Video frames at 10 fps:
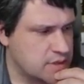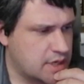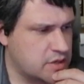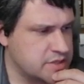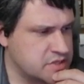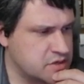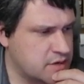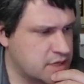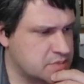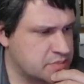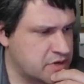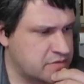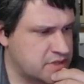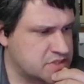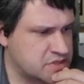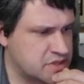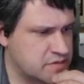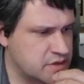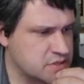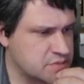Not only did he grasp the main events and key
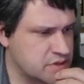figures,